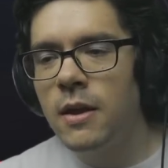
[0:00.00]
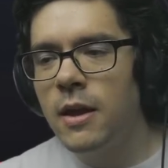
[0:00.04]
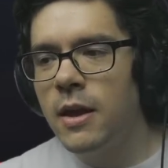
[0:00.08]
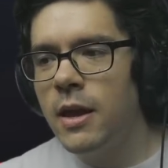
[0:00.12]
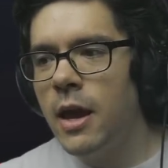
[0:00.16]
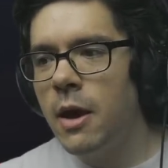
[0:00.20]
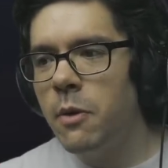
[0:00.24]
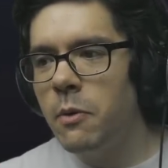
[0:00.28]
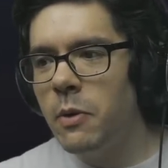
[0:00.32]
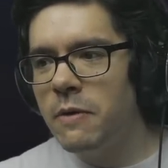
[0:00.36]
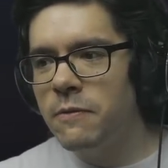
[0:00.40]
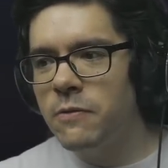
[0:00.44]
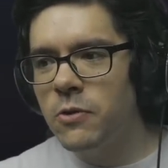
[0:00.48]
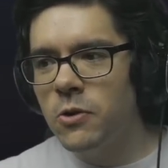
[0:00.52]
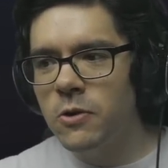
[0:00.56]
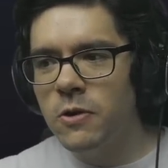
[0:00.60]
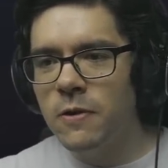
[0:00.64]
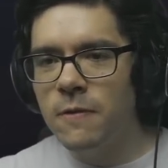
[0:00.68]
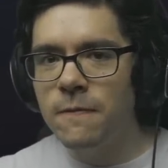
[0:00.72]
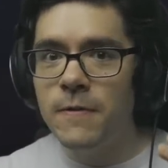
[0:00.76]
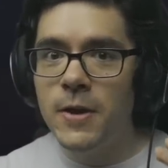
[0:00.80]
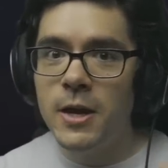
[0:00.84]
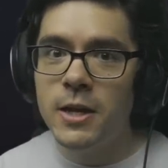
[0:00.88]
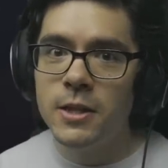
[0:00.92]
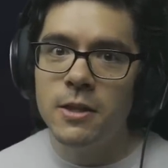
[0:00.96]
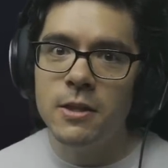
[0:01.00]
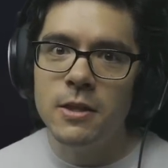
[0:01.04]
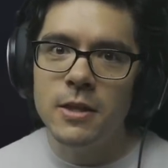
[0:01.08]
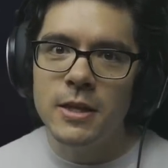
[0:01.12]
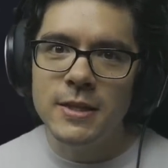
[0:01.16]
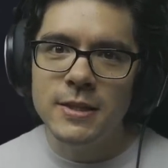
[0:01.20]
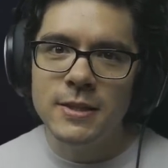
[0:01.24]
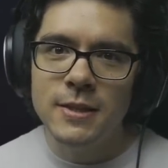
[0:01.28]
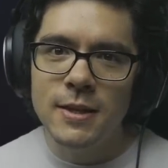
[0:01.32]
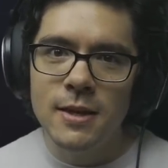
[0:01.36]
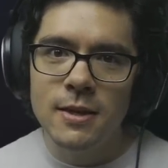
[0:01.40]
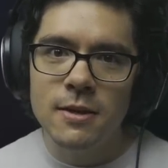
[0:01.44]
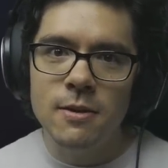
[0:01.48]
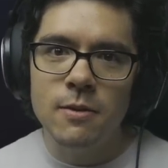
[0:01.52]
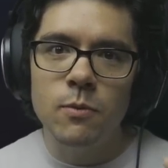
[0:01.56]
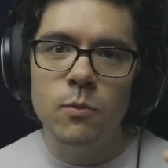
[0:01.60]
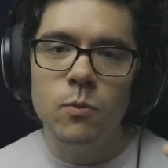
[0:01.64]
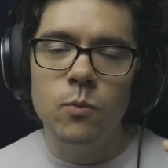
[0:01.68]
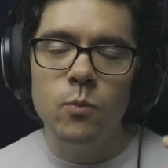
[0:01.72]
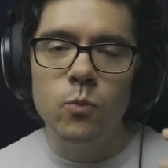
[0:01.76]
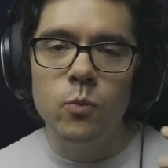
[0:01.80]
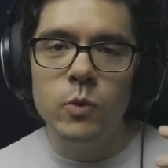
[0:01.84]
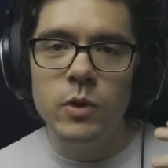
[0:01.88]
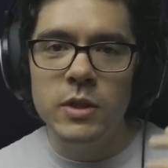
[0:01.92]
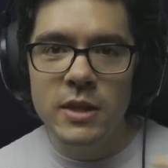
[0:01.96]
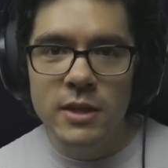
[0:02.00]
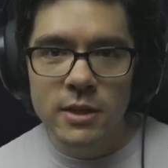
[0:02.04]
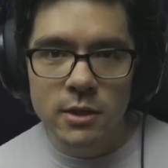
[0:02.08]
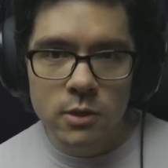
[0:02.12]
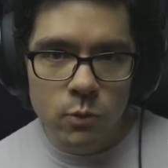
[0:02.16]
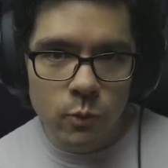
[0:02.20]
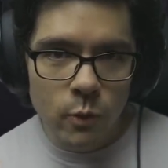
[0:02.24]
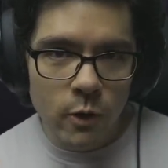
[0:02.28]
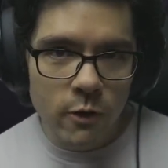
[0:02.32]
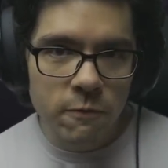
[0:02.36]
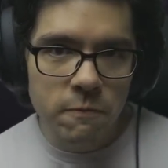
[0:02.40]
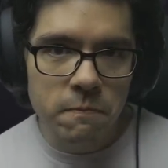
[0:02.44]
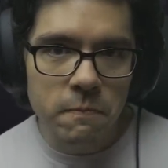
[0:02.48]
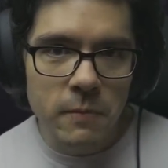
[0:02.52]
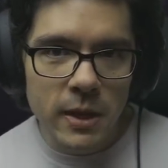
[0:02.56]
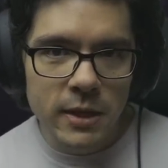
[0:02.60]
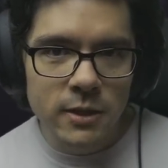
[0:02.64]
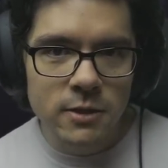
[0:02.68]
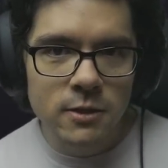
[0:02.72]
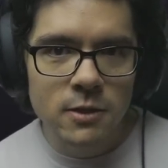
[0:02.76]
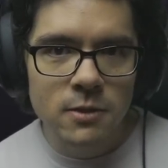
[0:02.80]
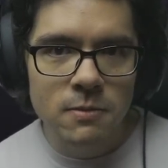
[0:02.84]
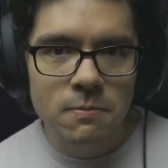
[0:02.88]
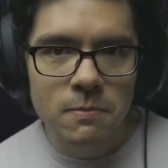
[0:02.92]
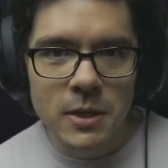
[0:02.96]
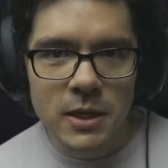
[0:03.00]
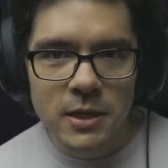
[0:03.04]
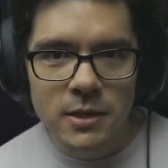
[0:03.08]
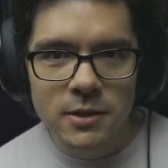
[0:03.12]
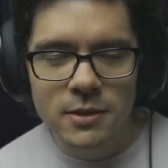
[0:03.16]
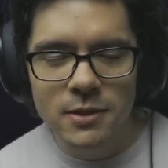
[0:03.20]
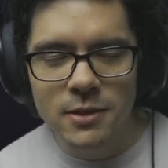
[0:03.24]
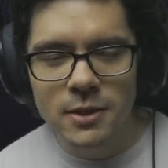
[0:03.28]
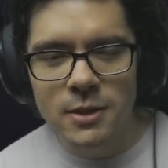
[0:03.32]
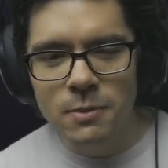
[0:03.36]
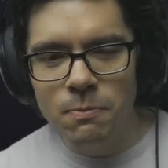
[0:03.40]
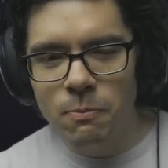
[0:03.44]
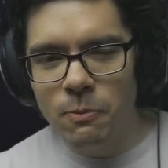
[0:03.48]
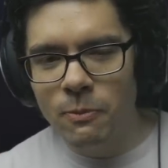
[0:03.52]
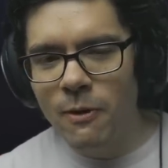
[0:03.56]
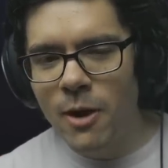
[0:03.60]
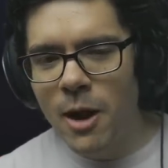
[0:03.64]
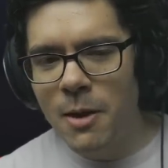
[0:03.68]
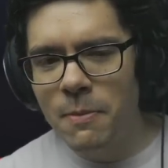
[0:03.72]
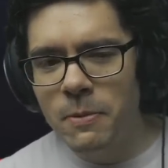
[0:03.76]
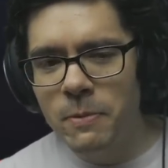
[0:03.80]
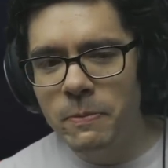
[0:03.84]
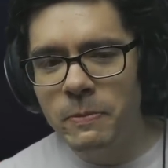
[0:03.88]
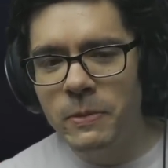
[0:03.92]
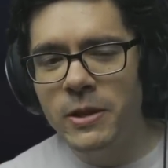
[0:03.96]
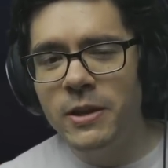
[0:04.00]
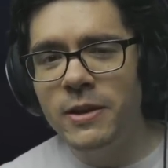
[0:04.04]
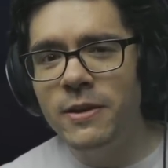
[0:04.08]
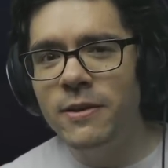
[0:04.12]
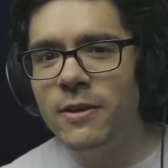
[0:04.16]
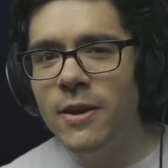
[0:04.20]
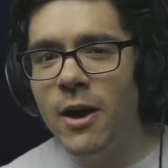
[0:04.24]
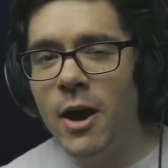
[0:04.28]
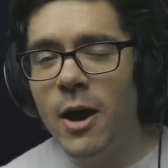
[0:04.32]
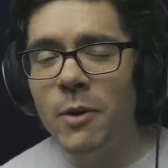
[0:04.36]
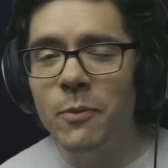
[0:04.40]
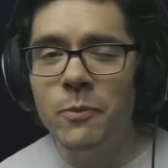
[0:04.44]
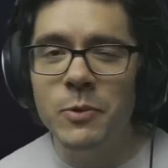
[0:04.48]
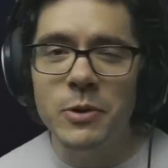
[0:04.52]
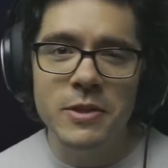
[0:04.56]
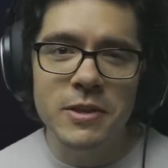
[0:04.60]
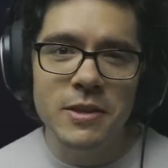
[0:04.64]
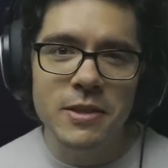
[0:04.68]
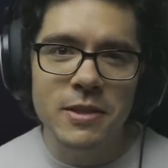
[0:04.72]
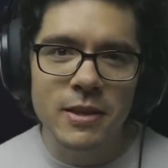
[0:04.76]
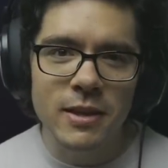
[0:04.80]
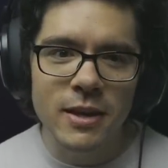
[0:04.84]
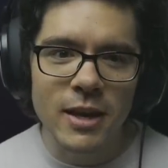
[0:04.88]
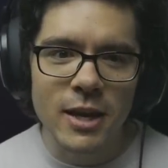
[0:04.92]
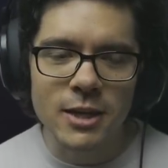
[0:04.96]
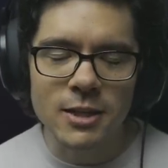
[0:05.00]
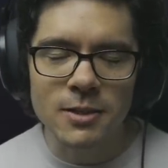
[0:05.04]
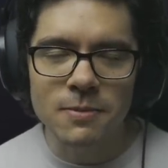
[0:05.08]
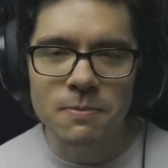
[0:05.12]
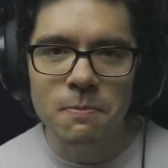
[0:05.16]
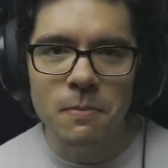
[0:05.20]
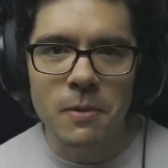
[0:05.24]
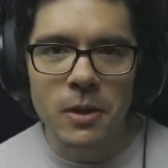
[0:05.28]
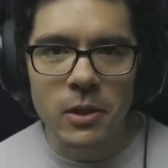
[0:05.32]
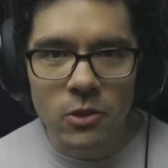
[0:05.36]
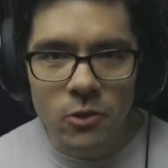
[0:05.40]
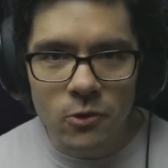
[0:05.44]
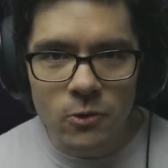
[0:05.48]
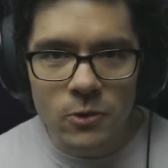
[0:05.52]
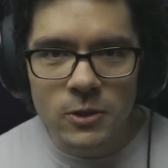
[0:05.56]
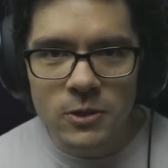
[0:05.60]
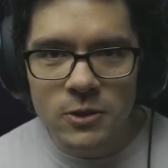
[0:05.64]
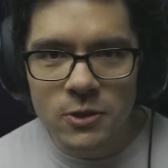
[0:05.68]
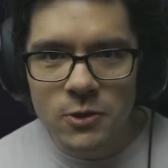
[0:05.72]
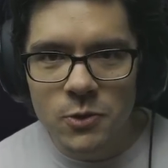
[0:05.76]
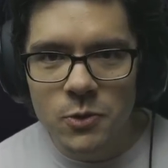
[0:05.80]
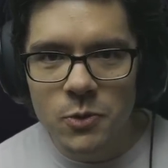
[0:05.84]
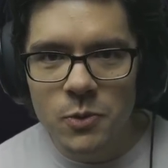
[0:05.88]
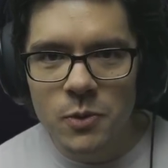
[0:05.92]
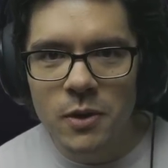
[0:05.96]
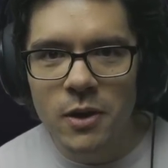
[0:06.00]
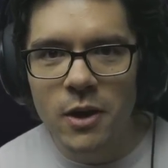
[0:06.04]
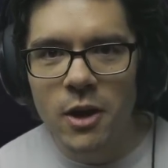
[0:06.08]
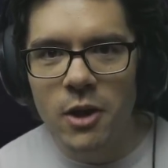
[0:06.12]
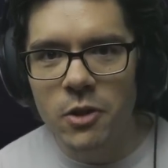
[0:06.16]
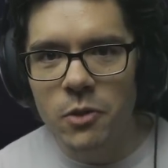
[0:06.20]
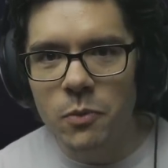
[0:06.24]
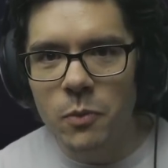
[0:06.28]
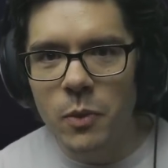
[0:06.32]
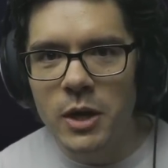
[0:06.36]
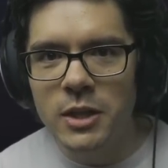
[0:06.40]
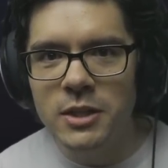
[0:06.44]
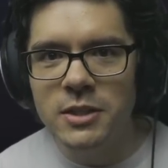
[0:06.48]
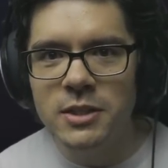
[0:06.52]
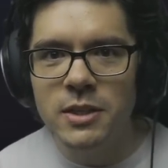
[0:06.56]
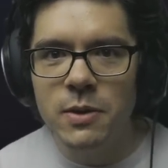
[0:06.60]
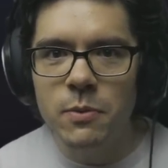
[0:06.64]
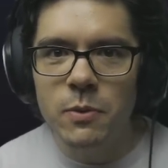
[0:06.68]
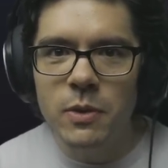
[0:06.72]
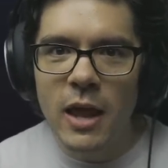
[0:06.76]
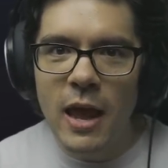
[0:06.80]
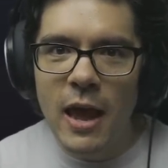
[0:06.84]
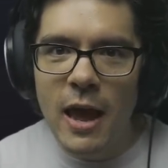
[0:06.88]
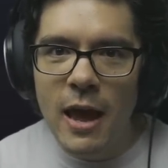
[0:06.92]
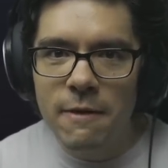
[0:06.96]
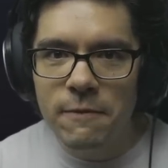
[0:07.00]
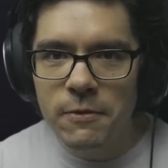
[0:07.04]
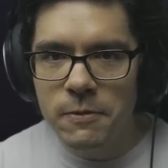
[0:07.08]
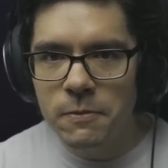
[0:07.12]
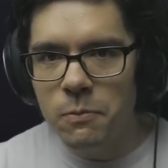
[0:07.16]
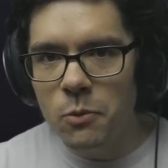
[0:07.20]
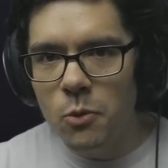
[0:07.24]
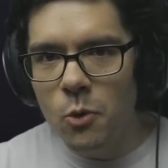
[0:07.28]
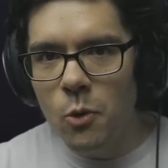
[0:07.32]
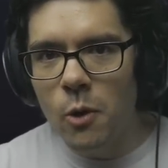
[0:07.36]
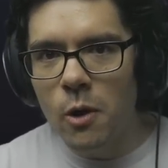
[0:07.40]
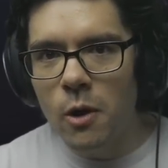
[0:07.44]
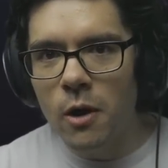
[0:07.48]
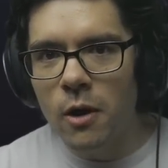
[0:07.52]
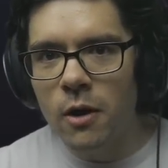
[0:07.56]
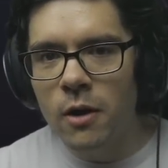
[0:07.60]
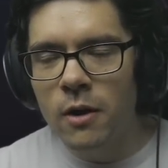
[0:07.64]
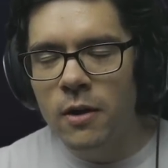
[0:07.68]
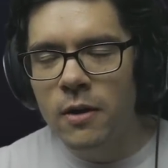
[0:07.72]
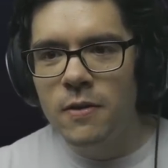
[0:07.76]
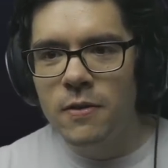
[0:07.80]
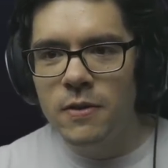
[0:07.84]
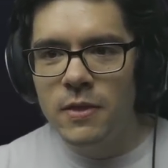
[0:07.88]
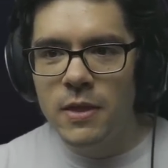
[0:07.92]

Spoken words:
However, the fact that they said within 12 months means it's probably not within the next month or two. Otherwise, they would have a more...